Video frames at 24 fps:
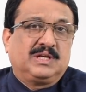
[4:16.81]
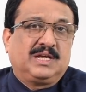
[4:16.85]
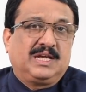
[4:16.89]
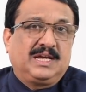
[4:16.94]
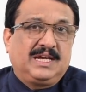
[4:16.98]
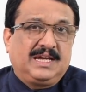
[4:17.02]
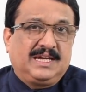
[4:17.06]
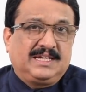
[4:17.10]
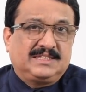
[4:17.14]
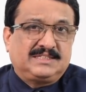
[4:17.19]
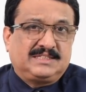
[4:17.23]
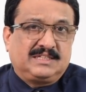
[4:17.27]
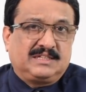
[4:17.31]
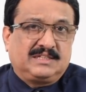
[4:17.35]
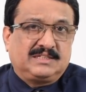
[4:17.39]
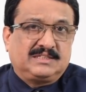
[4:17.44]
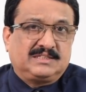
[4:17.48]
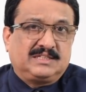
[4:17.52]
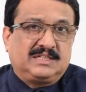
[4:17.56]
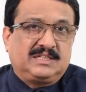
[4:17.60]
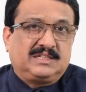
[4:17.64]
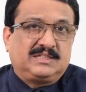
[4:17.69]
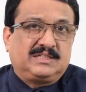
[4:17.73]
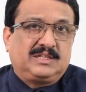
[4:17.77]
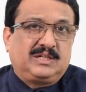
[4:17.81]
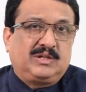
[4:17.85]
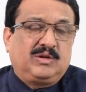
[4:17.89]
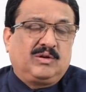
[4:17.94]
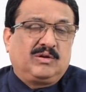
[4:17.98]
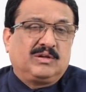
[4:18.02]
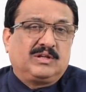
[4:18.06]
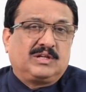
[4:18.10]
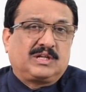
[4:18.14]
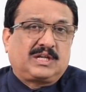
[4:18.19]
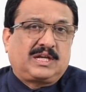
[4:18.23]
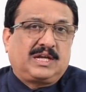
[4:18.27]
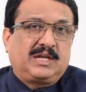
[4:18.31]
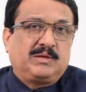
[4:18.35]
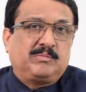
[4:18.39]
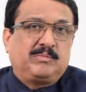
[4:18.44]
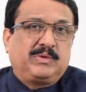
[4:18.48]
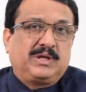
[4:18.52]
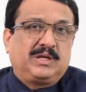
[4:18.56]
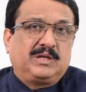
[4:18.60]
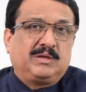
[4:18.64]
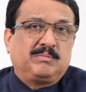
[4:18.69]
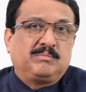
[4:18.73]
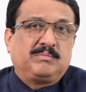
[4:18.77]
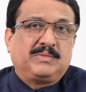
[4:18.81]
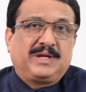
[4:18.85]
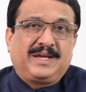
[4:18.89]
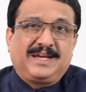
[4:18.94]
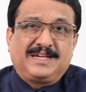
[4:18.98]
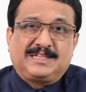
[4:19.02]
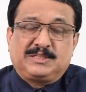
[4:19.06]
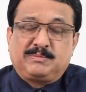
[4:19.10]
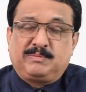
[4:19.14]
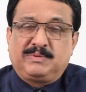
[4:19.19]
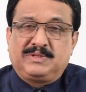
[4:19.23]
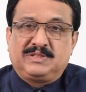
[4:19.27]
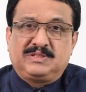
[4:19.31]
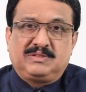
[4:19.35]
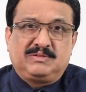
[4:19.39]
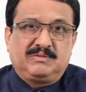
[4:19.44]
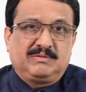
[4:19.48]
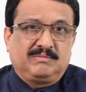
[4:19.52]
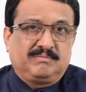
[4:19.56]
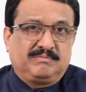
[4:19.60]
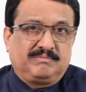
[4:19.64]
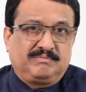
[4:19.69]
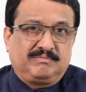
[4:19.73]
As a result, the dollar can become expensive.